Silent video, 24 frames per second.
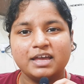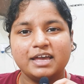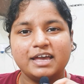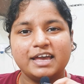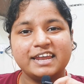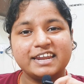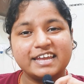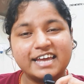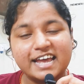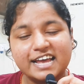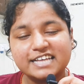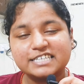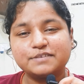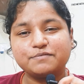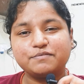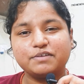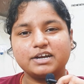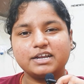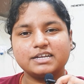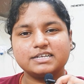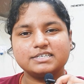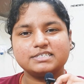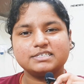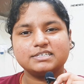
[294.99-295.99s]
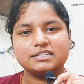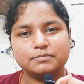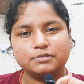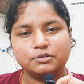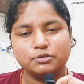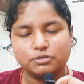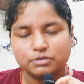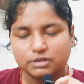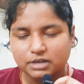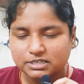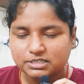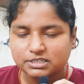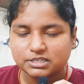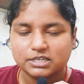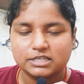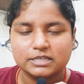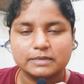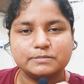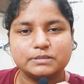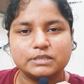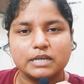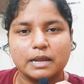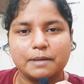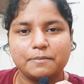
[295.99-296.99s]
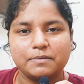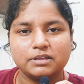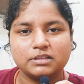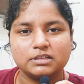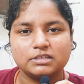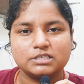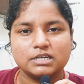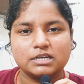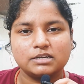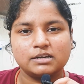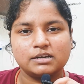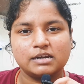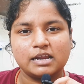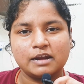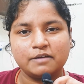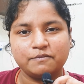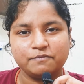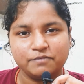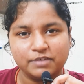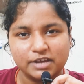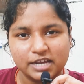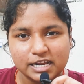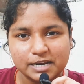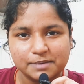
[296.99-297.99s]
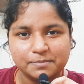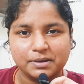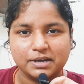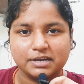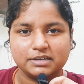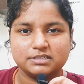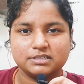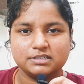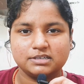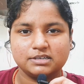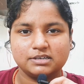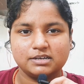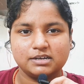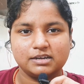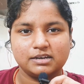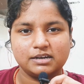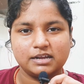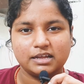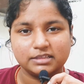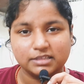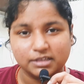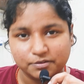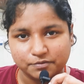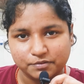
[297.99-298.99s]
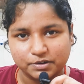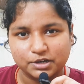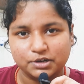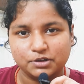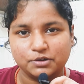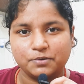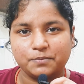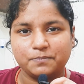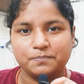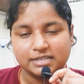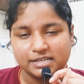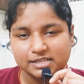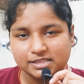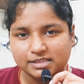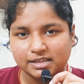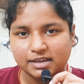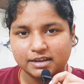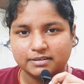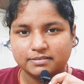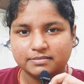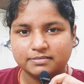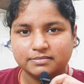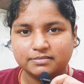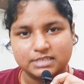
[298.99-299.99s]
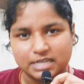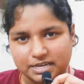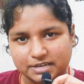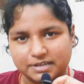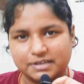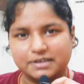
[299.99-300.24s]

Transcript: In case if it is, do consider subscribing to the channel, and we'll meet another video. Till then, take